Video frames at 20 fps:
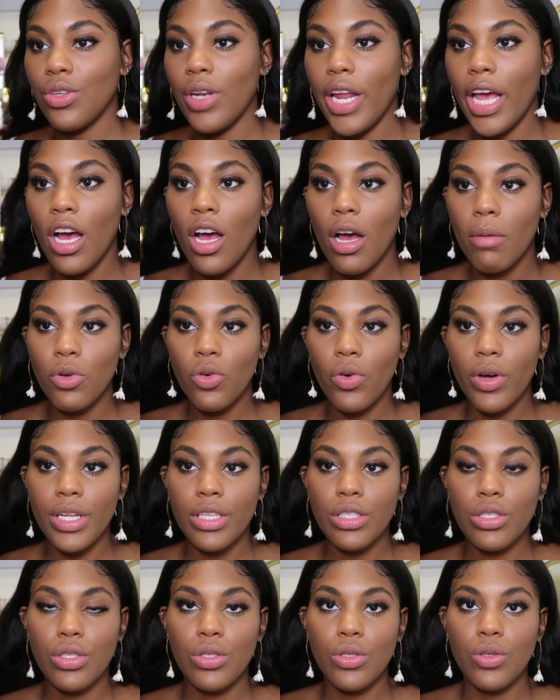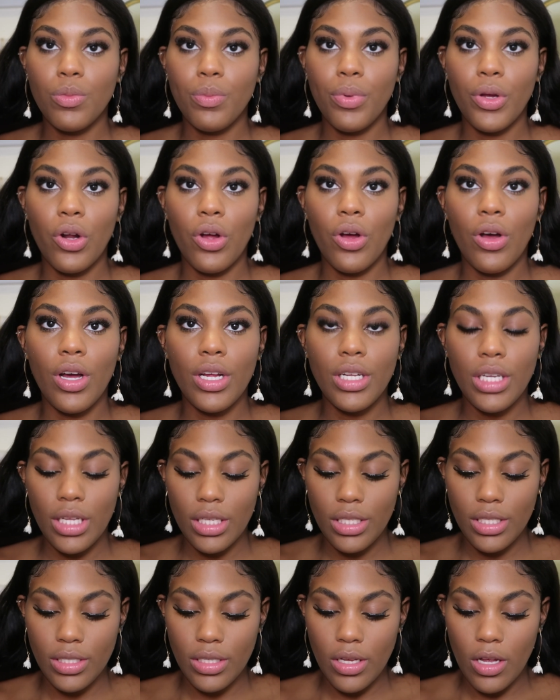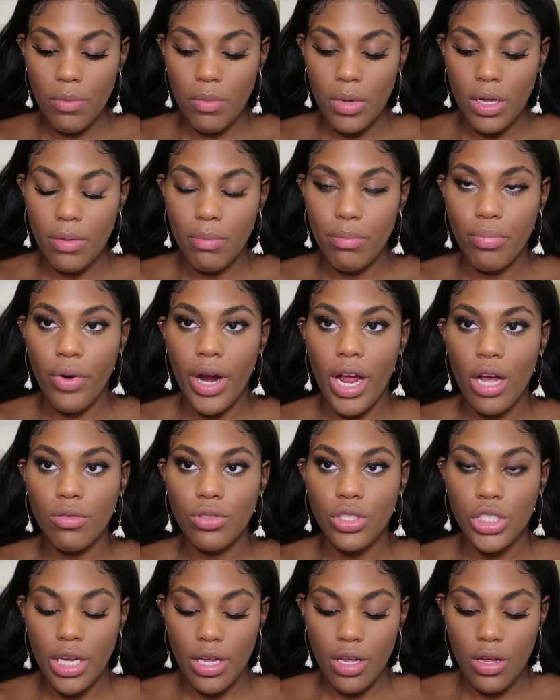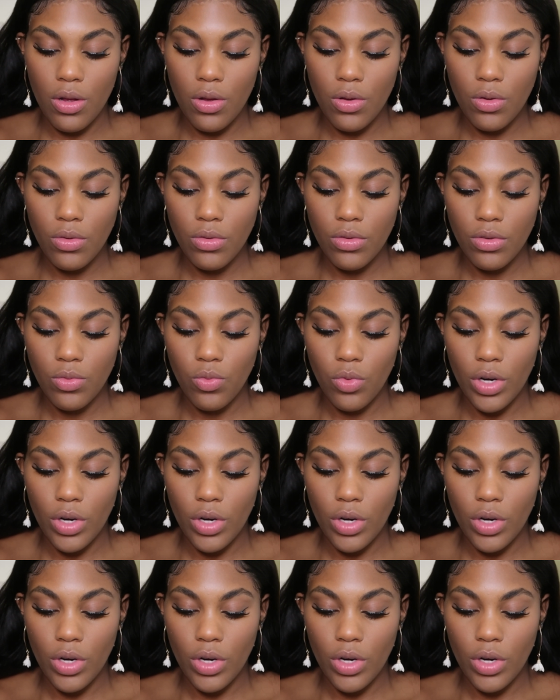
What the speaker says: So now I'm going to put on some brow gel.